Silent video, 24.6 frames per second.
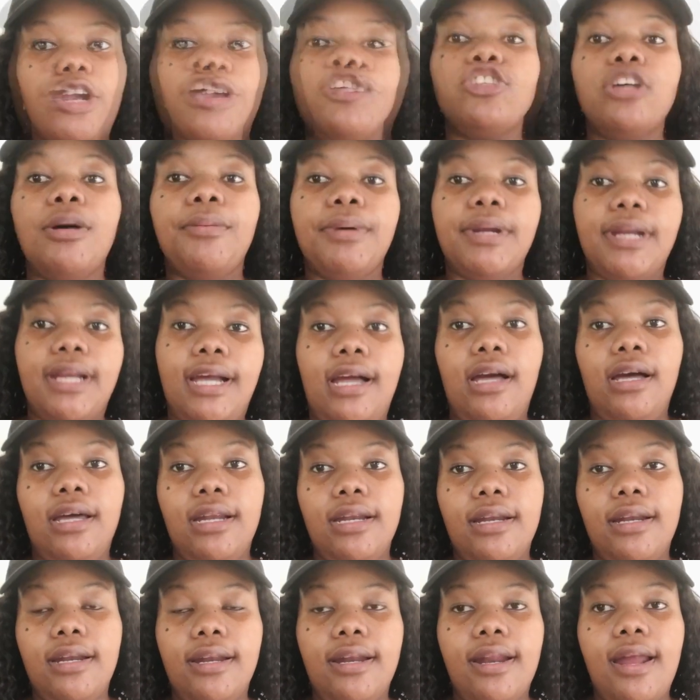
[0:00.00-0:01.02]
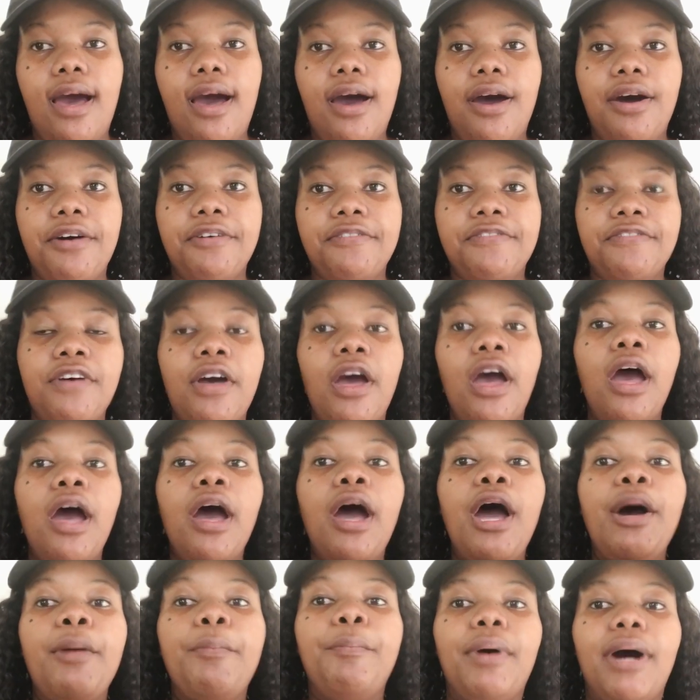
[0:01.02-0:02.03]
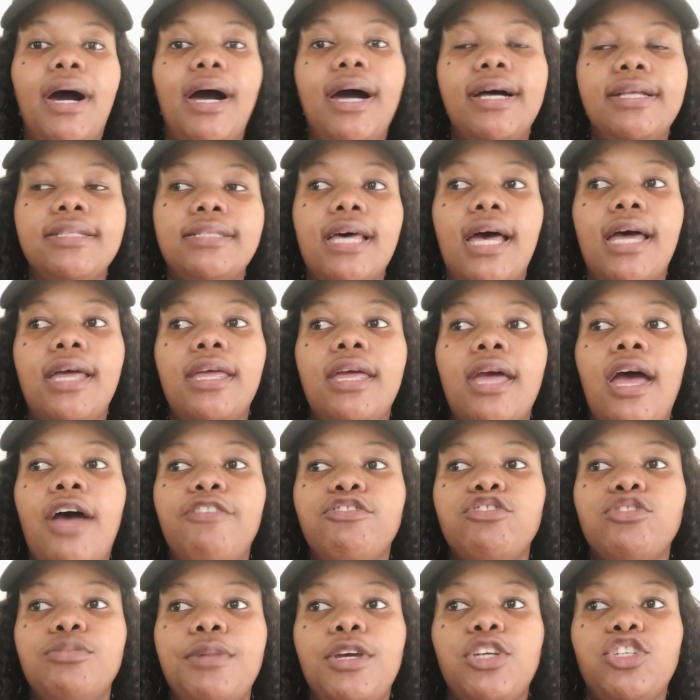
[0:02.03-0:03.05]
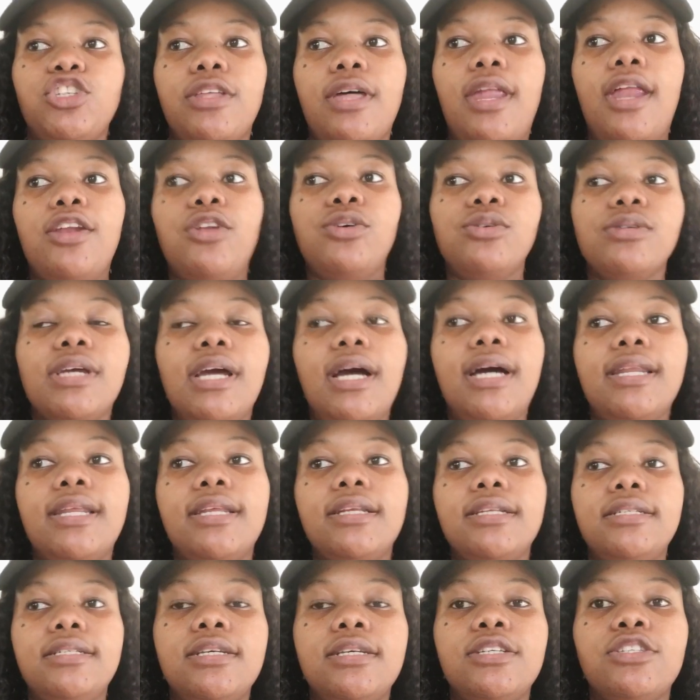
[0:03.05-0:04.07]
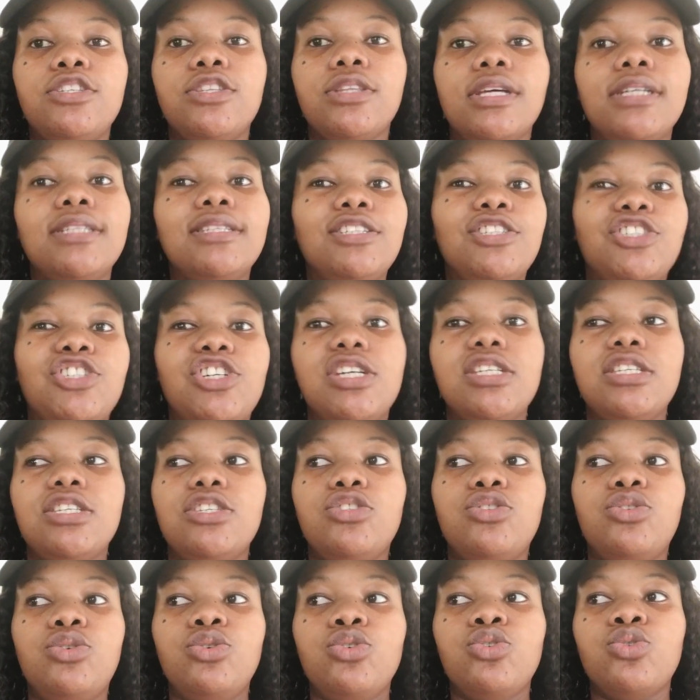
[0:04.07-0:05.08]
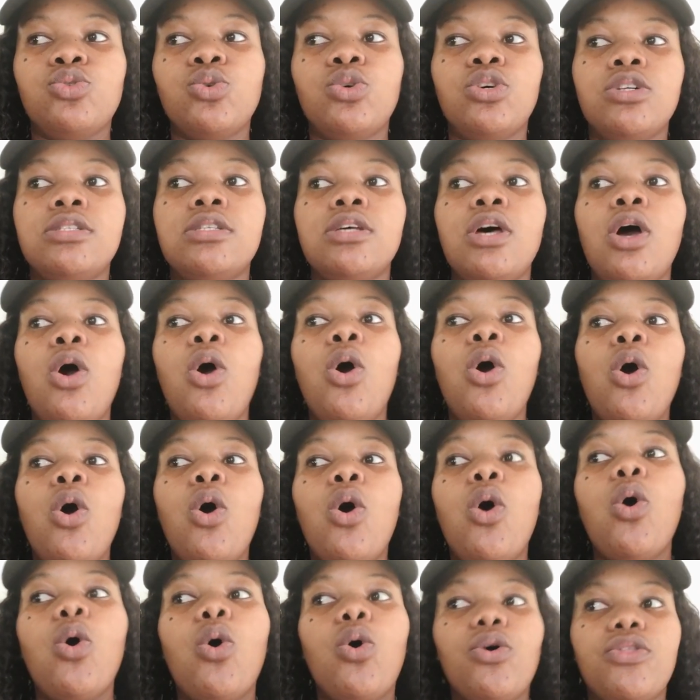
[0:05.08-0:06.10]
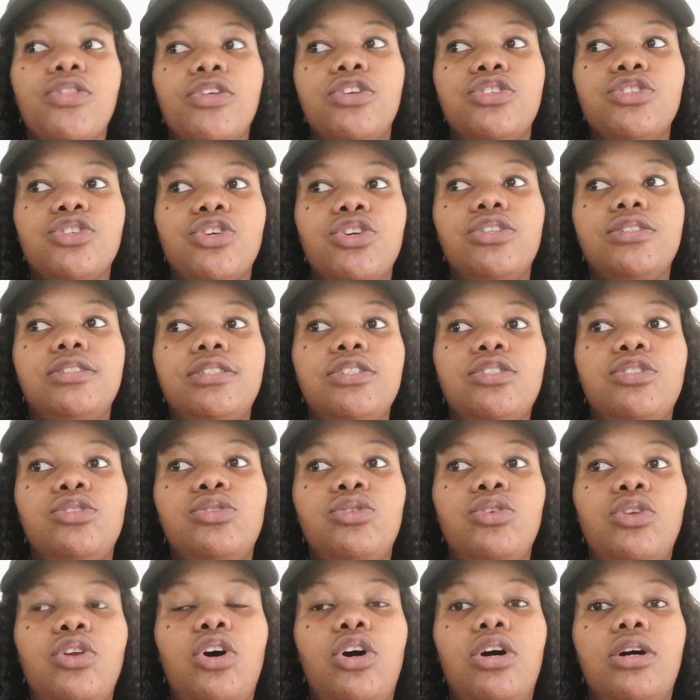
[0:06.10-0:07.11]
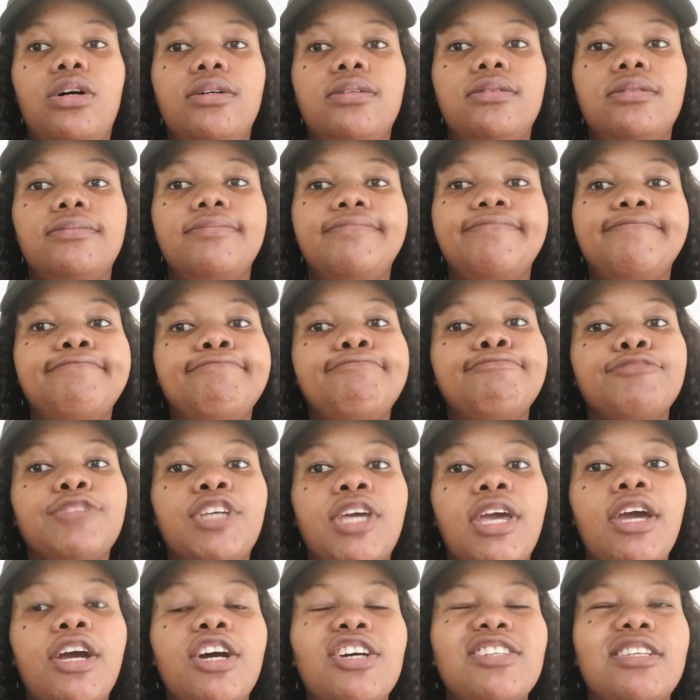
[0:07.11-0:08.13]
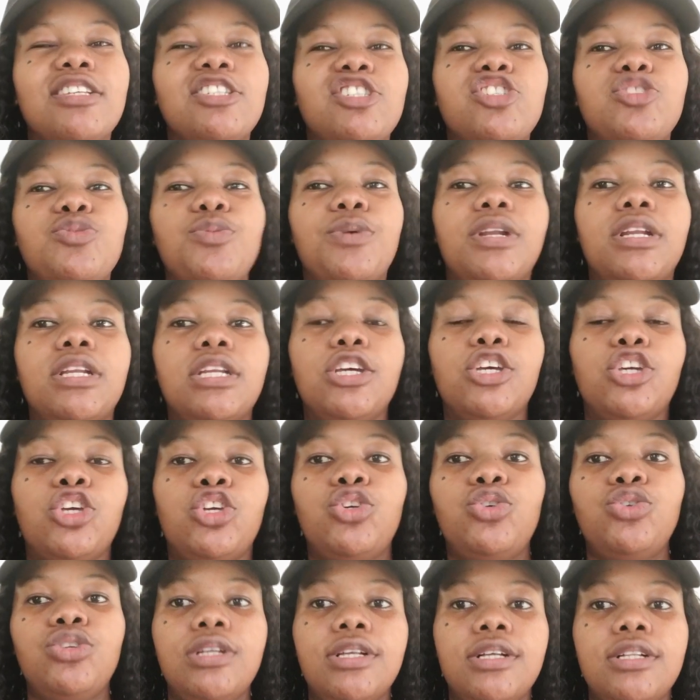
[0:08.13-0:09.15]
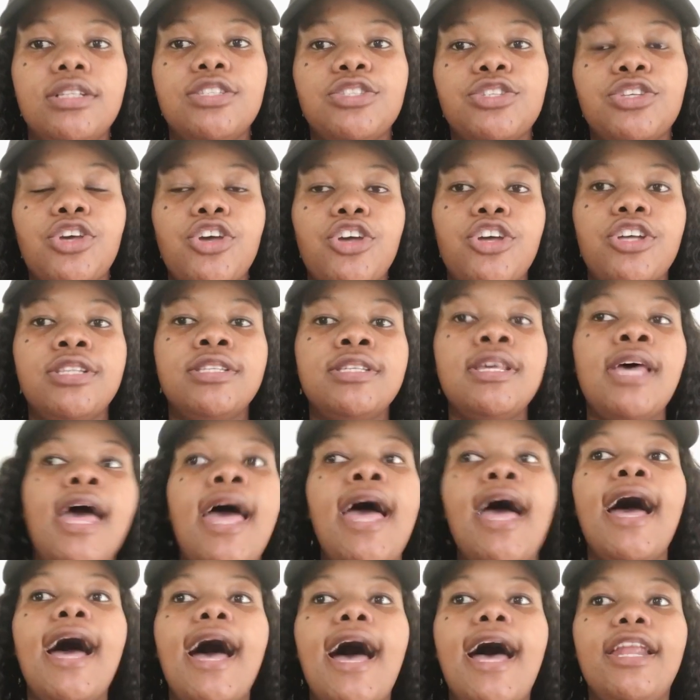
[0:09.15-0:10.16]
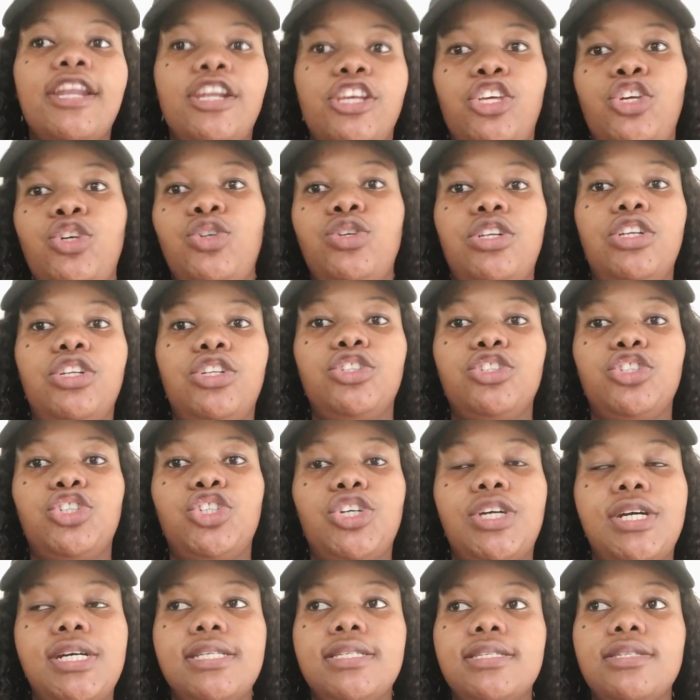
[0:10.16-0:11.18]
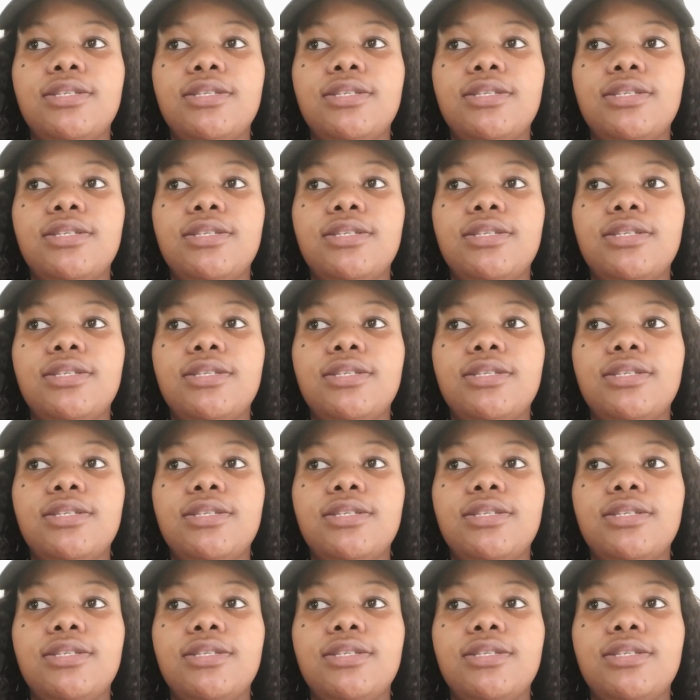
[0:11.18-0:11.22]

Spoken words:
So I'm gonna cut it in half, but I have to make sure that I don't cut it that the dress is too short or the skirt is too long. Okay, because I just want a cute little skirt and a cute little dress.